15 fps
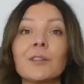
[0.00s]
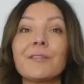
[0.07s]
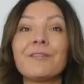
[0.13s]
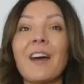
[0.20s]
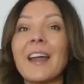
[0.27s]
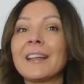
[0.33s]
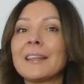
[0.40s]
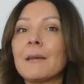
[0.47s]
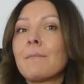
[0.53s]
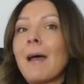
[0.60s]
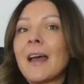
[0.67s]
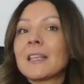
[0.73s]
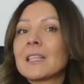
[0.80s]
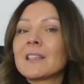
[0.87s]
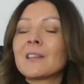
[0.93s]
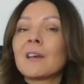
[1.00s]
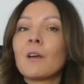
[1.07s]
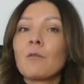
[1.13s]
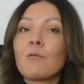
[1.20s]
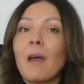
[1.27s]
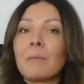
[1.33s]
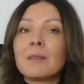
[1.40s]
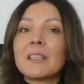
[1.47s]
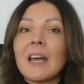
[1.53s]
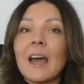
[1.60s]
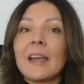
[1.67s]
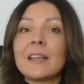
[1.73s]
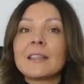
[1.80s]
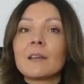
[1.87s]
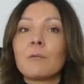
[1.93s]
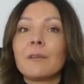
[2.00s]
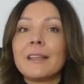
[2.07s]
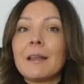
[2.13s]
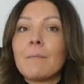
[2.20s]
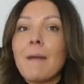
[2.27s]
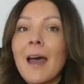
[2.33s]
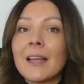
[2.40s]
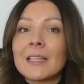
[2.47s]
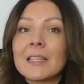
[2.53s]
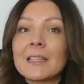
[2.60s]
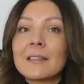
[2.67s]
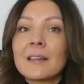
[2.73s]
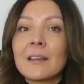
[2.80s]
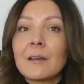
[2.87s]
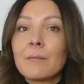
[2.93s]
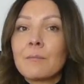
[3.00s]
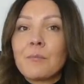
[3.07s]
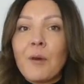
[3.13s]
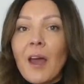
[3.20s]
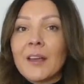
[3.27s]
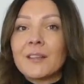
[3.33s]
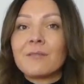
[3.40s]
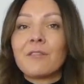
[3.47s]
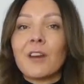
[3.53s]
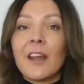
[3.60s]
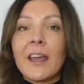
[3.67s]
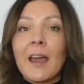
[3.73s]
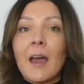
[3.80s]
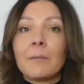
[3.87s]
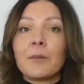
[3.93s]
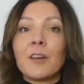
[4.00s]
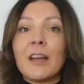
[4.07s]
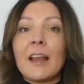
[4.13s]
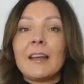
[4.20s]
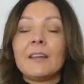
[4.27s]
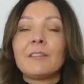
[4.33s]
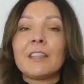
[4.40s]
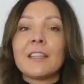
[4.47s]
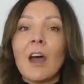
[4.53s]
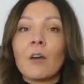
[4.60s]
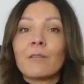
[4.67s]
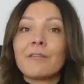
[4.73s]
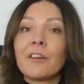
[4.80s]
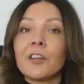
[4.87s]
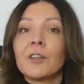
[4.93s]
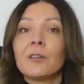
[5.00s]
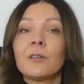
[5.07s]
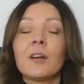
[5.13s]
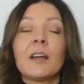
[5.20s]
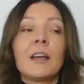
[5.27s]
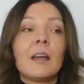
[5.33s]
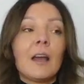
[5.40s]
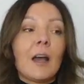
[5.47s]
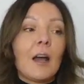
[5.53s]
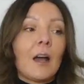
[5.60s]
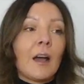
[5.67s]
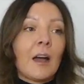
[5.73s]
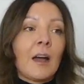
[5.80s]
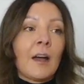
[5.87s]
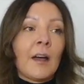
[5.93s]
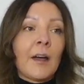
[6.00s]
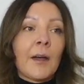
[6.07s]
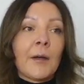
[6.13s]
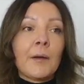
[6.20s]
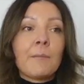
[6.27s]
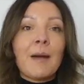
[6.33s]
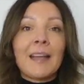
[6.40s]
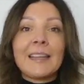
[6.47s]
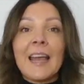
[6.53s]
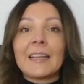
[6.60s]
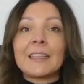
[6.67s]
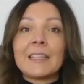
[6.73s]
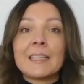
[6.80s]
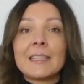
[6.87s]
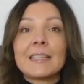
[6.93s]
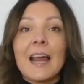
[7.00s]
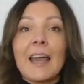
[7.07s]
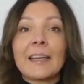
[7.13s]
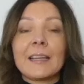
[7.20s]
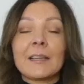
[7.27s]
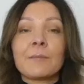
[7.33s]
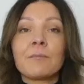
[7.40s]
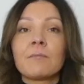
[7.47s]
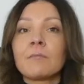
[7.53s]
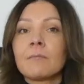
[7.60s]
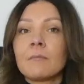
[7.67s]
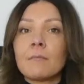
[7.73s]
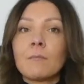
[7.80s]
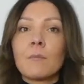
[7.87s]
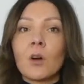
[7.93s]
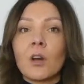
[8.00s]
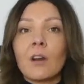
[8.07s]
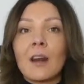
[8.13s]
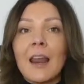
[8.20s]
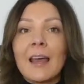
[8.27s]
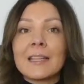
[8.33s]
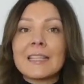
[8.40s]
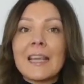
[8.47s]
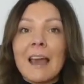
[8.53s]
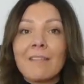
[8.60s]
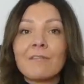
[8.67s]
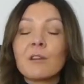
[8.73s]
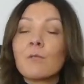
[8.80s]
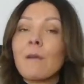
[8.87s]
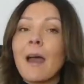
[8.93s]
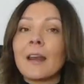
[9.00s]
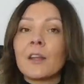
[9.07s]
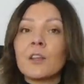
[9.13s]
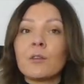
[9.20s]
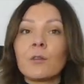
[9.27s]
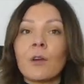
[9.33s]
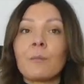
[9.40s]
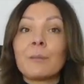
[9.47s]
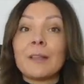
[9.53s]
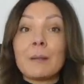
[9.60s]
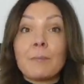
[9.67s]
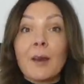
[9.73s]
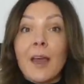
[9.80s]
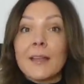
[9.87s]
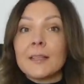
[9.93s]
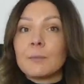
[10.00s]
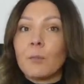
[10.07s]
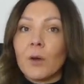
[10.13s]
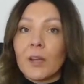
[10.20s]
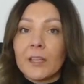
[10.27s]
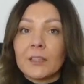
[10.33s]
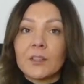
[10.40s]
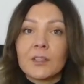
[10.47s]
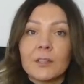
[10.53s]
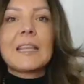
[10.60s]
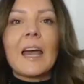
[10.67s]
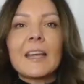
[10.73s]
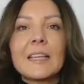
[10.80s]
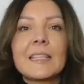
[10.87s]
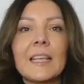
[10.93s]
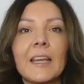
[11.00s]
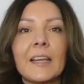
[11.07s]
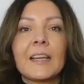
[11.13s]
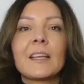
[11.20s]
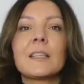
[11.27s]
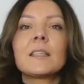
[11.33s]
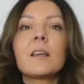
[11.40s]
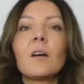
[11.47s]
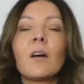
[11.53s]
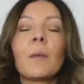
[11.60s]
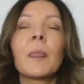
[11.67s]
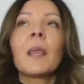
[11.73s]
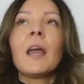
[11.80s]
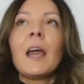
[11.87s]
to find the best websites with the best price for it i'm gonna leave it down for you uh, but that is like more or less everywhere in Europe the price point. Sizing, so